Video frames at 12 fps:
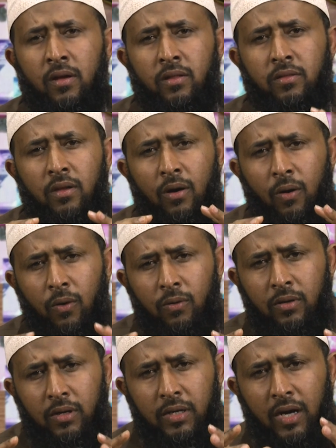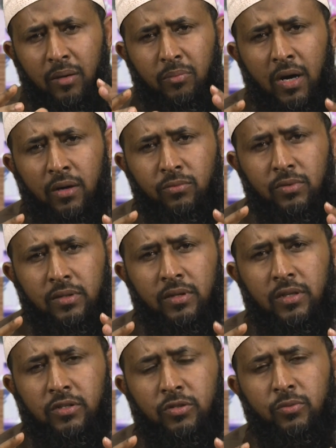the only amount
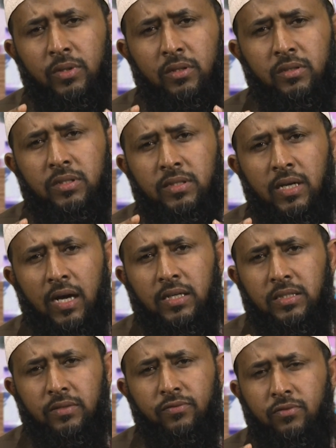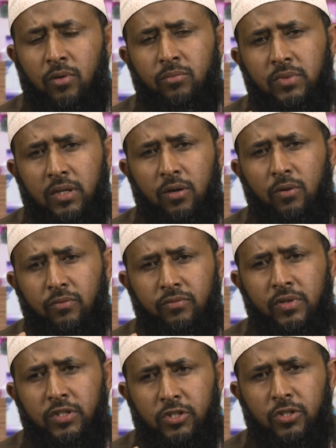that you will deduct from the
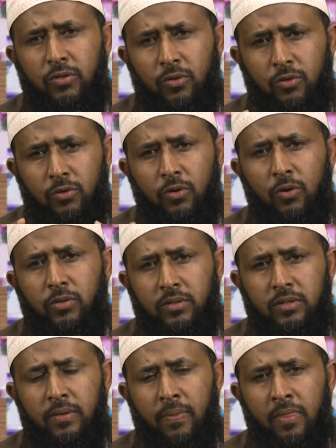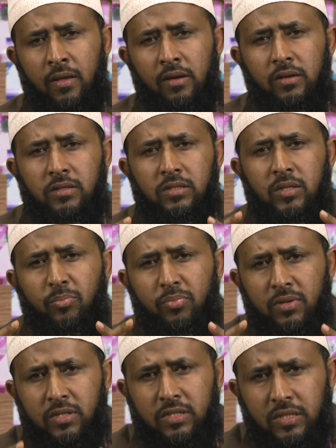conventional loan is the
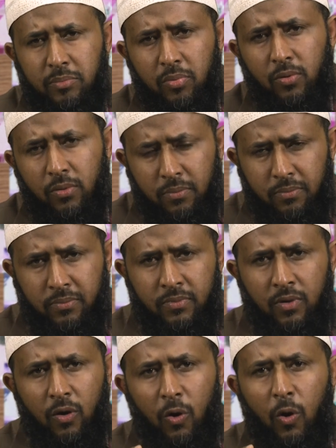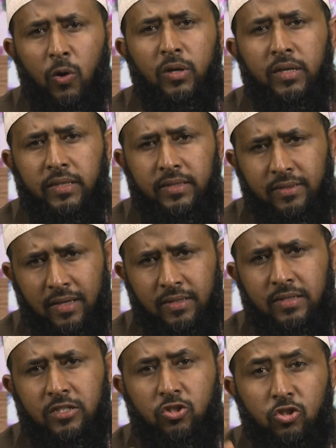principal only that
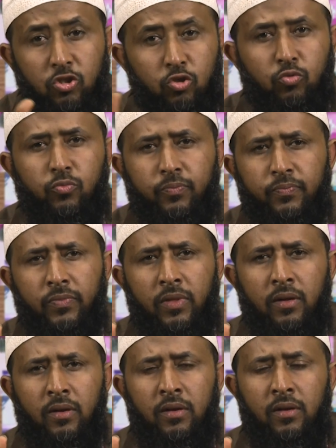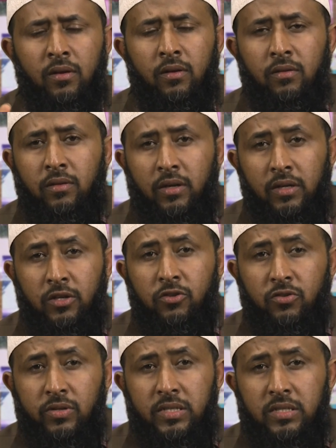is due. The
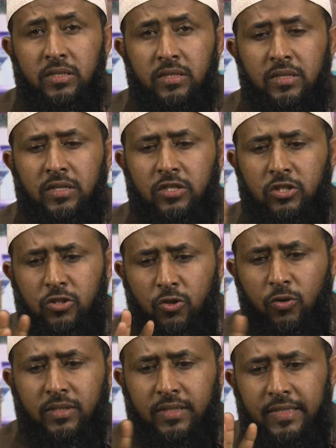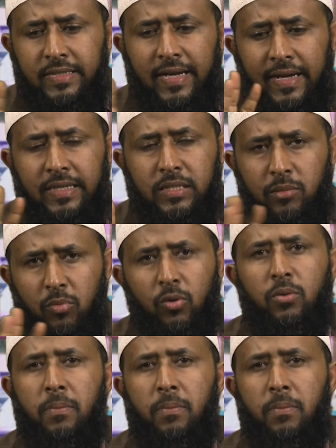interest is not deductible.